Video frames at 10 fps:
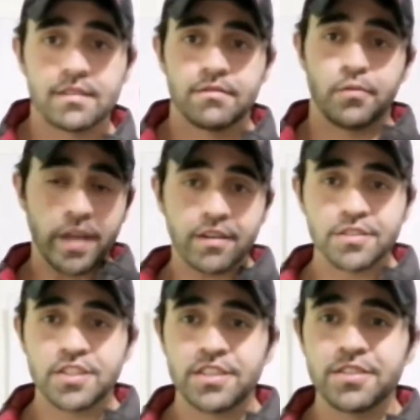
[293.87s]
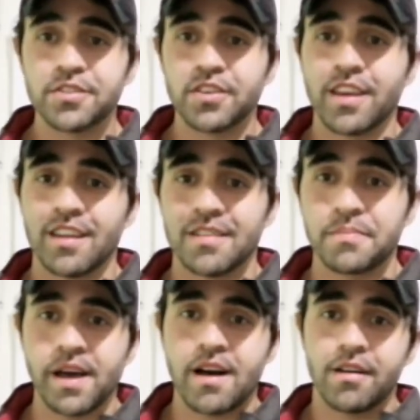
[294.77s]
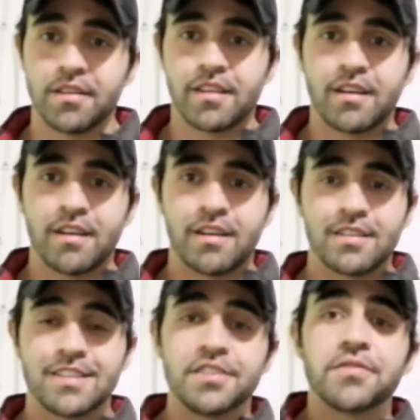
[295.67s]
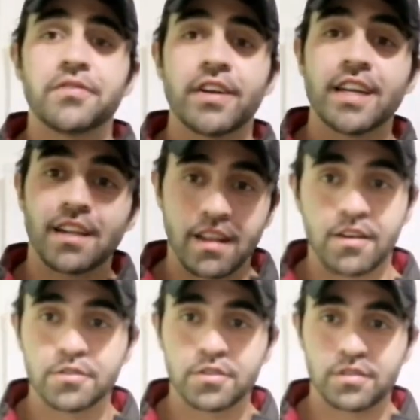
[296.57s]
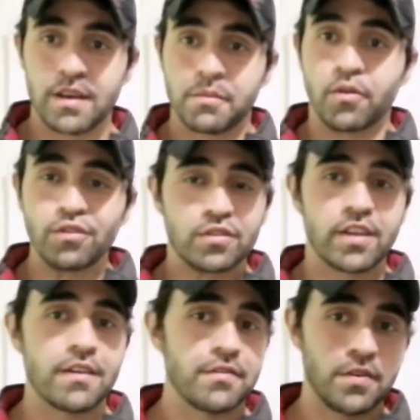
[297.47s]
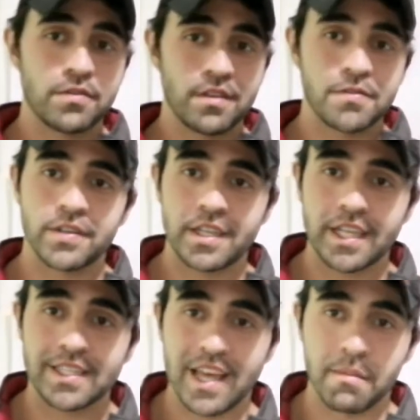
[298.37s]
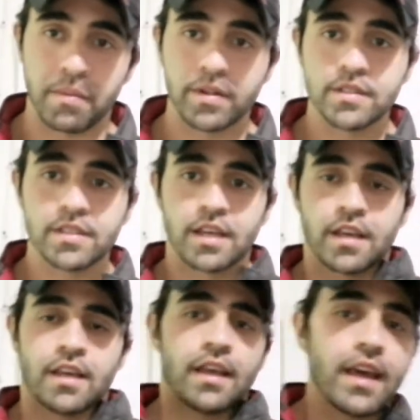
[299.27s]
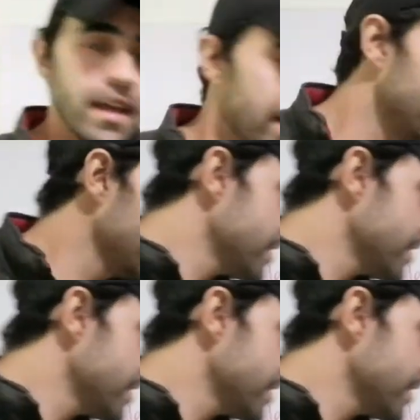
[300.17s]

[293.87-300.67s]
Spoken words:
we continue talking about different clothes. I'm going to give you different examples. And in these